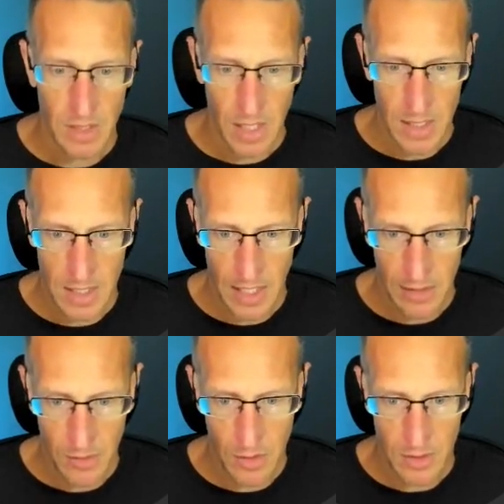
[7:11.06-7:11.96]
And then
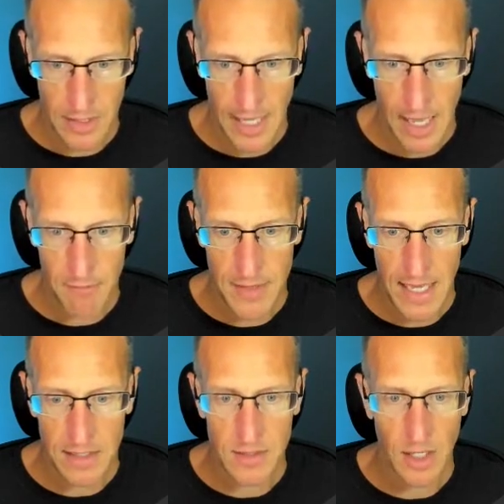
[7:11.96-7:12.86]
I currently have
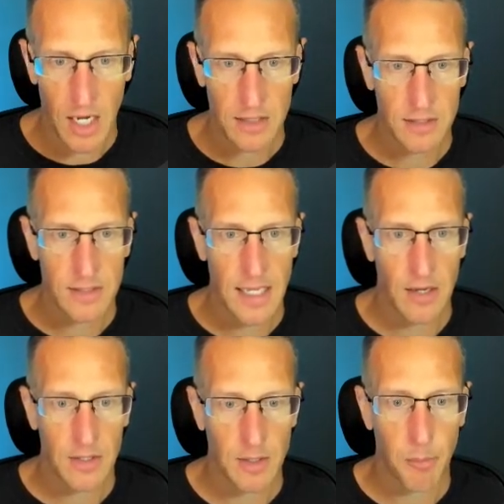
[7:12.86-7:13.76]
that docked
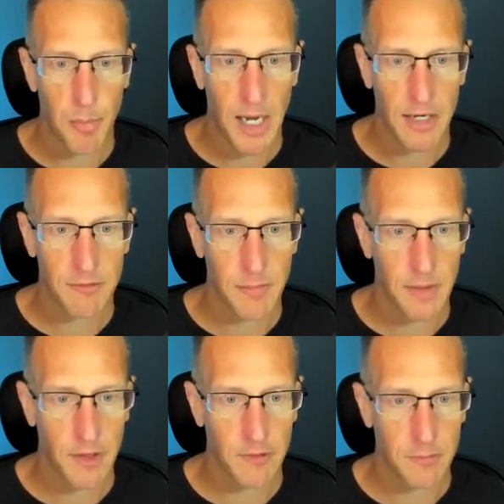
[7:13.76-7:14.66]
down at the bottom of
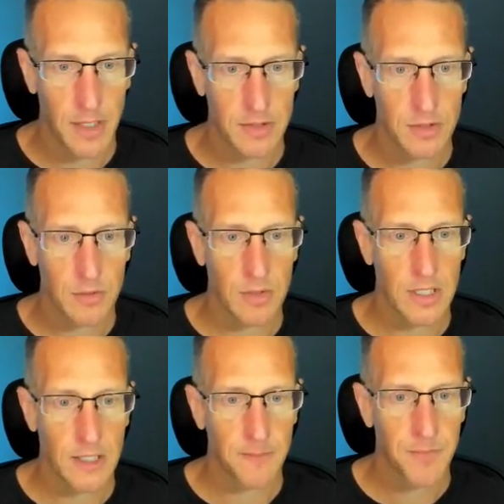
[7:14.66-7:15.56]
my, of my
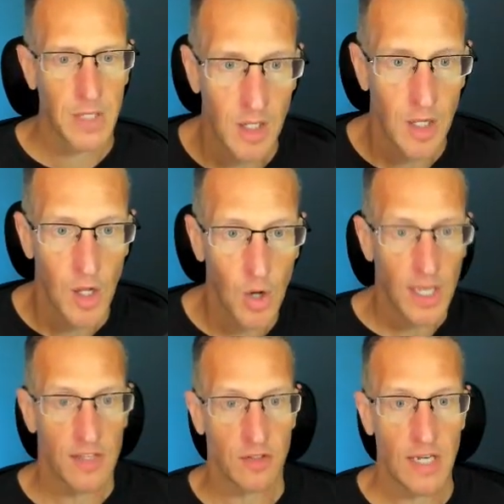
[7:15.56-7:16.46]
screen.
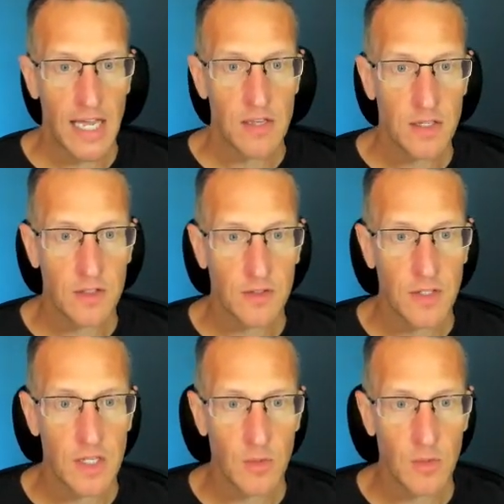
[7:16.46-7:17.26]
Okay, so now you can see that